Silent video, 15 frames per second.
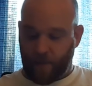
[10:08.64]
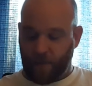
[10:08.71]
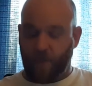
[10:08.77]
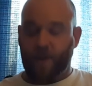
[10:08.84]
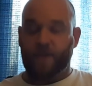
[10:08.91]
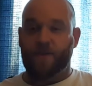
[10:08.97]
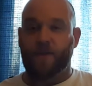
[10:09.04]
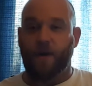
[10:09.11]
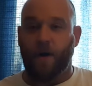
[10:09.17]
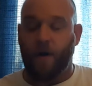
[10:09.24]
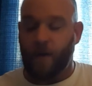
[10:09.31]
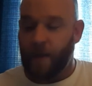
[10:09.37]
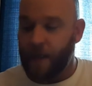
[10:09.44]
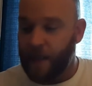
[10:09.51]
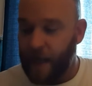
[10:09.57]
we went and
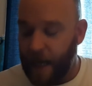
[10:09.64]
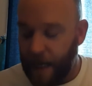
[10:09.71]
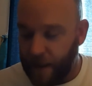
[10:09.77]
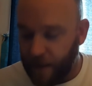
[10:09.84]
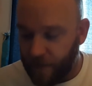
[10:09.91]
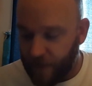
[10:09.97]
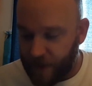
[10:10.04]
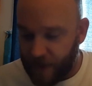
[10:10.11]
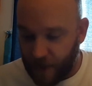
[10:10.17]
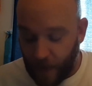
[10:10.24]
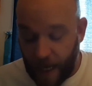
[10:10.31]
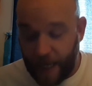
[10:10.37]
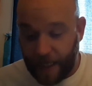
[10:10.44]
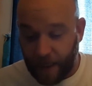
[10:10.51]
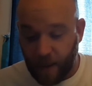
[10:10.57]
saw Hackard.
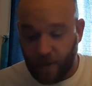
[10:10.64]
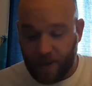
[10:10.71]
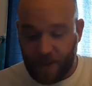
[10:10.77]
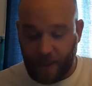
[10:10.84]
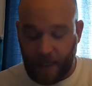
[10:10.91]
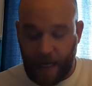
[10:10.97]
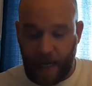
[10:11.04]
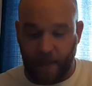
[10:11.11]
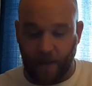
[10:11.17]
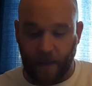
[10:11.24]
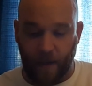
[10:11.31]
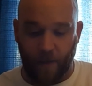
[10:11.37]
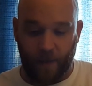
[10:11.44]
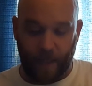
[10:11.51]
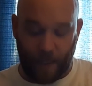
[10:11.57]
I didn't go to see Hackard. I
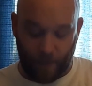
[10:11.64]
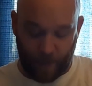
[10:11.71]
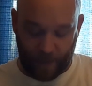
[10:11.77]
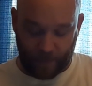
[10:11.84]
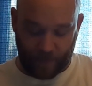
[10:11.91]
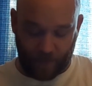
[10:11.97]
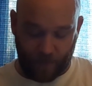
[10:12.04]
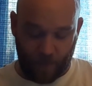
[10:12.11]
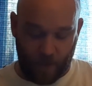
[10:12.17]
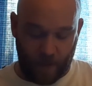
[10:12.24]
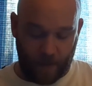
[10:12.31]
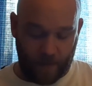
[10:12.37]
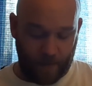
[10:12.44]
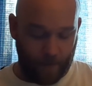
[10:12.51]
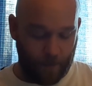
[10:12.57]
went up
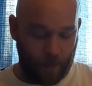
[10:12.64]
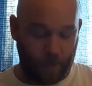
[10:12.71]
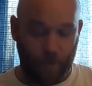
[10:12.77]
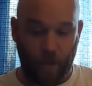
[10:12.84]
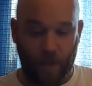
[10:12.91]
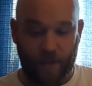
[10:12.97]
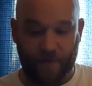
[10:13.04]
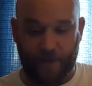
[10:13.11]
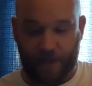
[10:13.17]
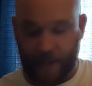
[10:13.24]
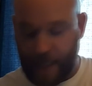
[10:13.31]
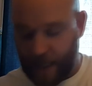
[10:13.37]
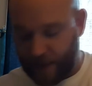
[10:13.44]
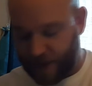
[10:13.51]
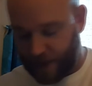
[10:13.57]
to Mark Balkovic's
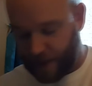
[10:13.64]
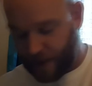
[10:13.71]
house